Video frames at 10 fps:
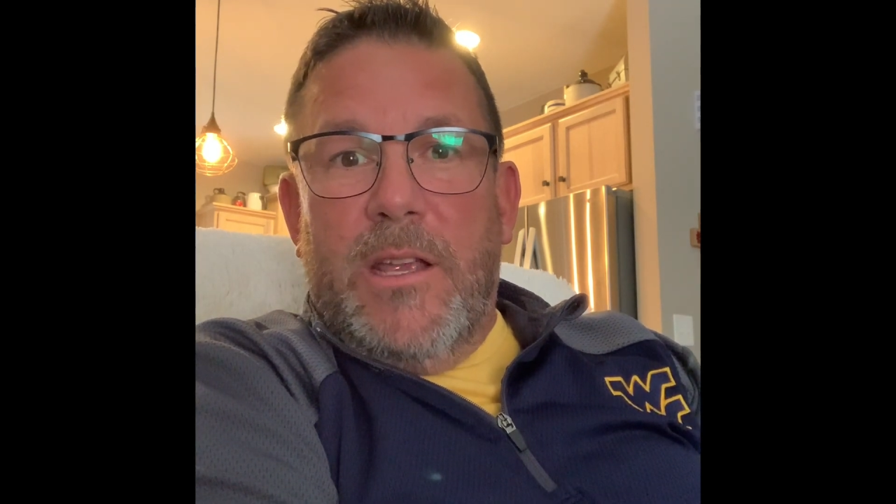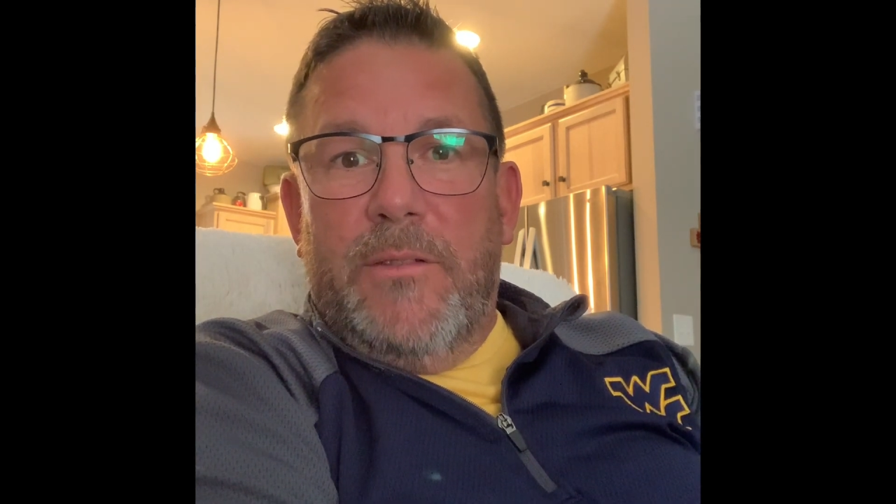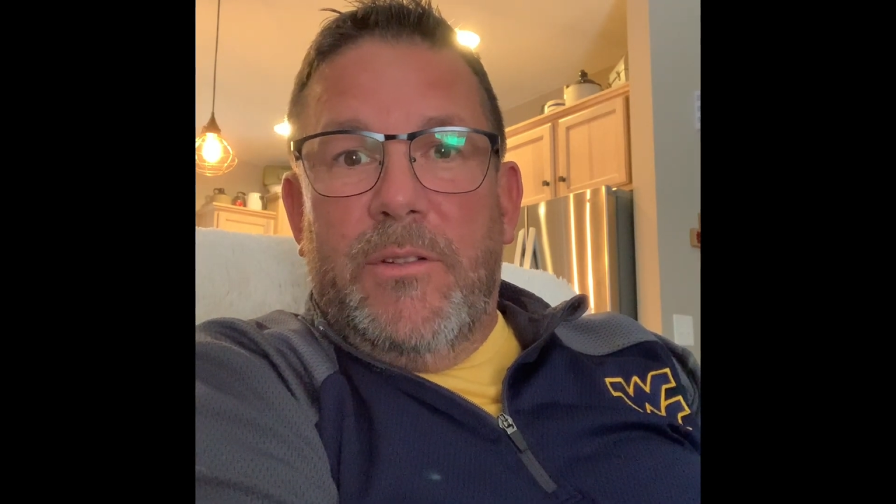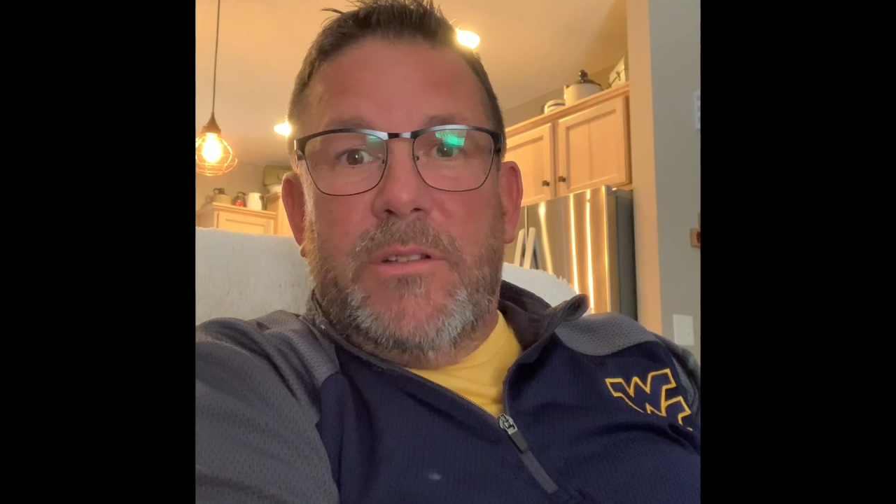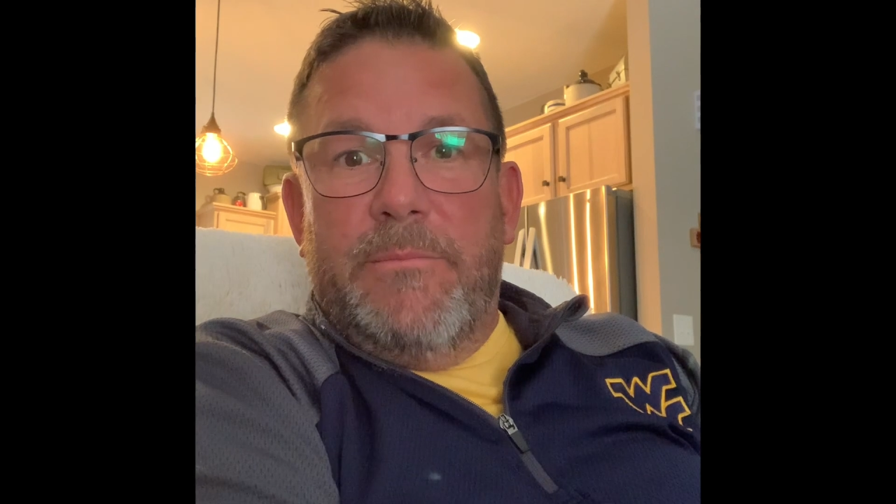
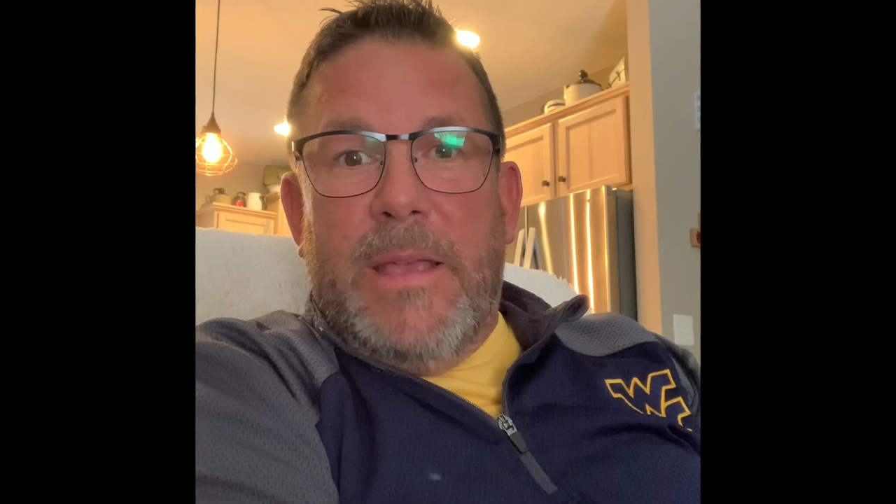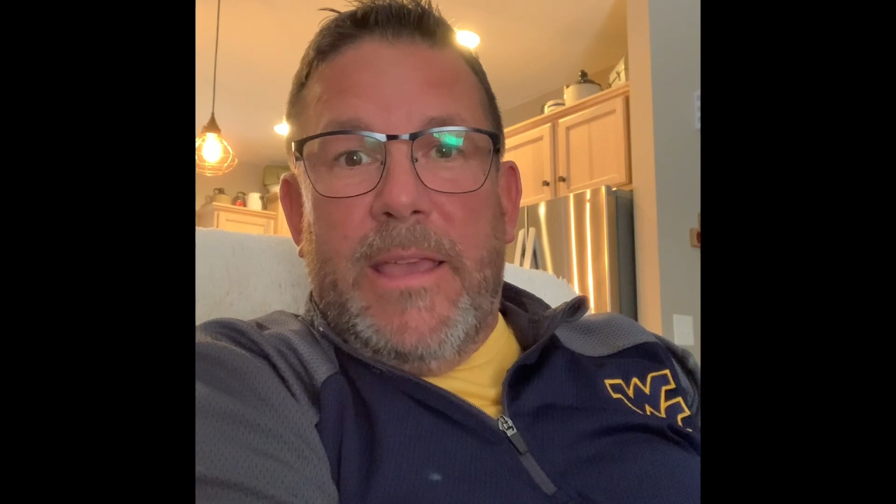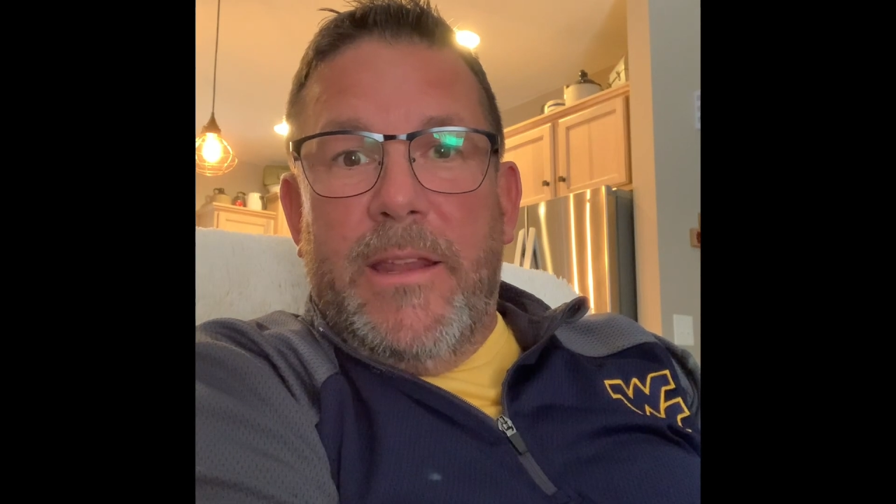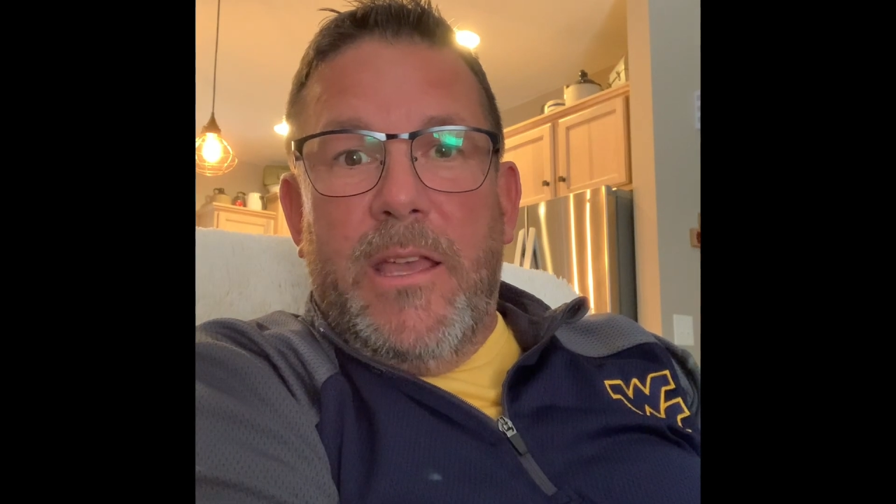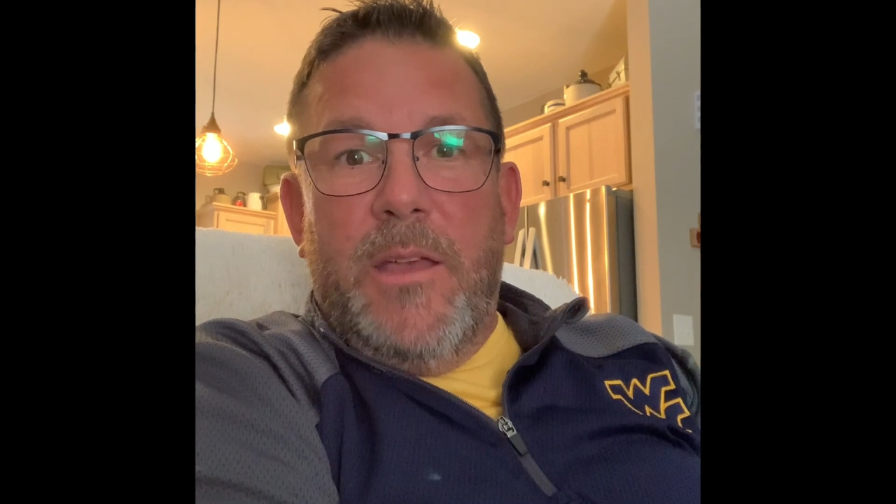coverage and
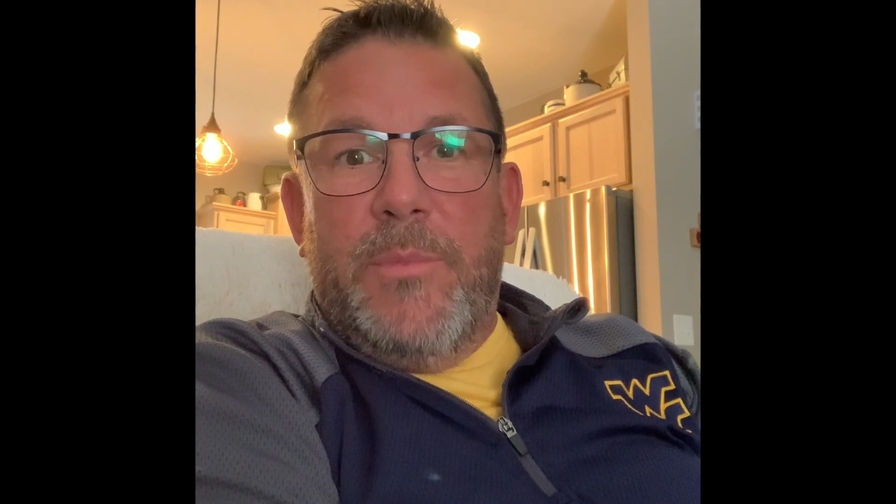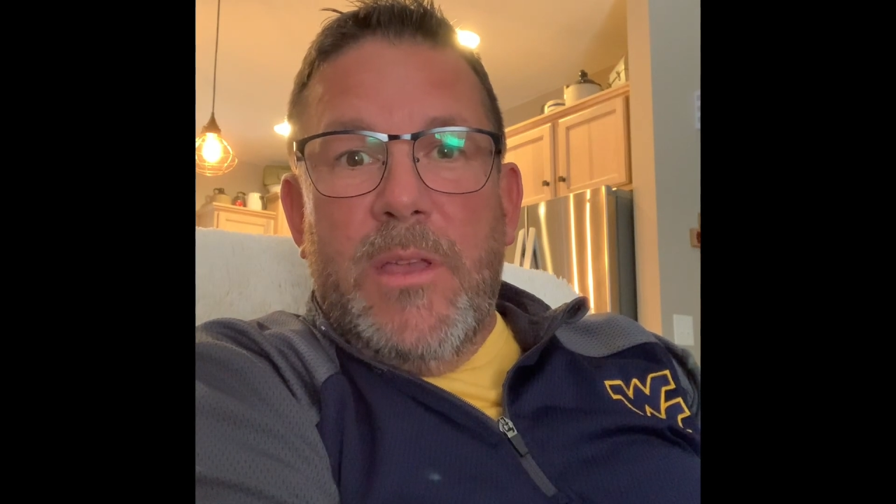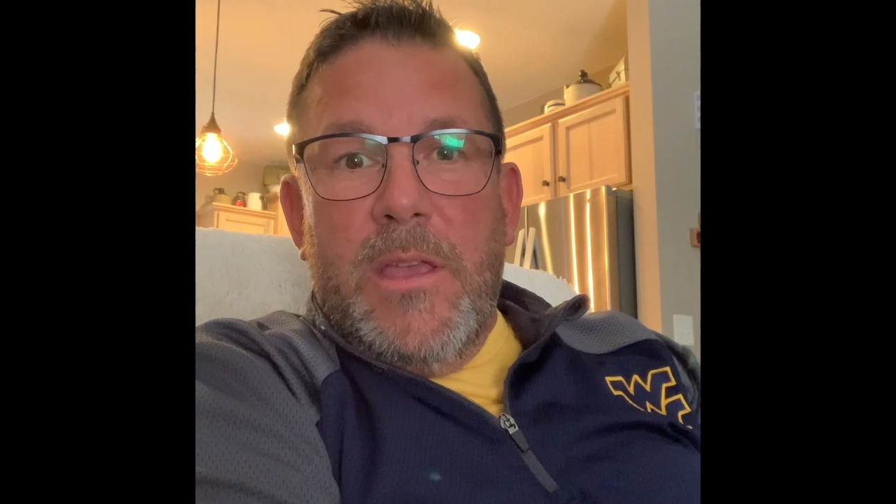man up